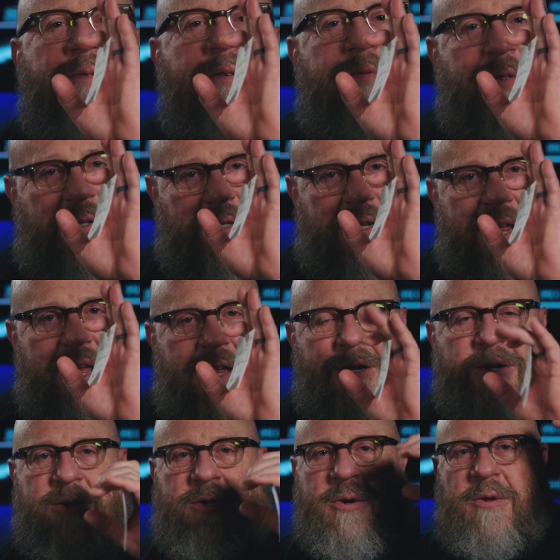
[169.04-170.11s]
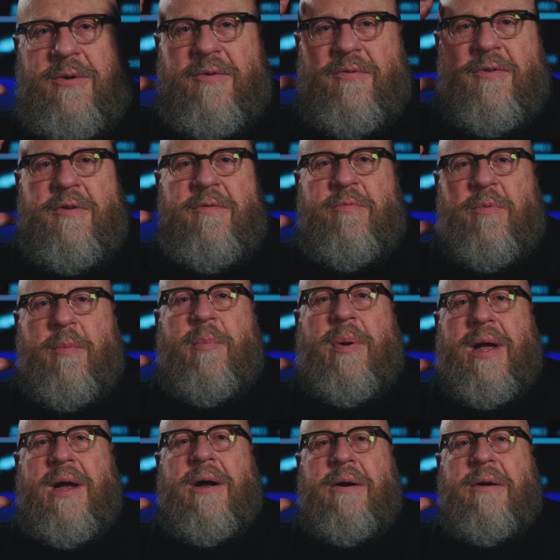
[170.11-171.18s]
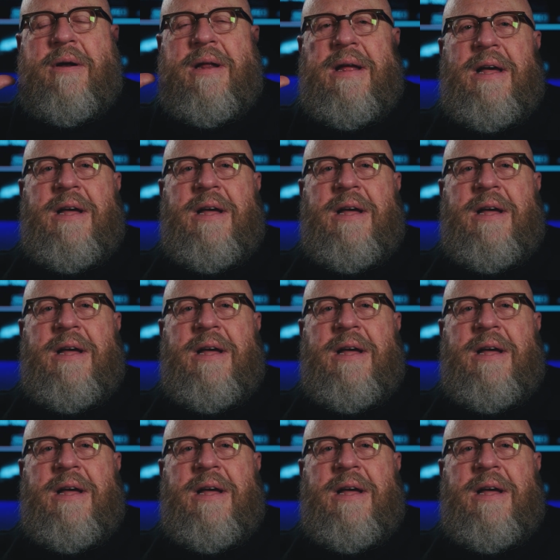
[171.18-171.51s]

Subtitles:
of the stage. So you've prepared,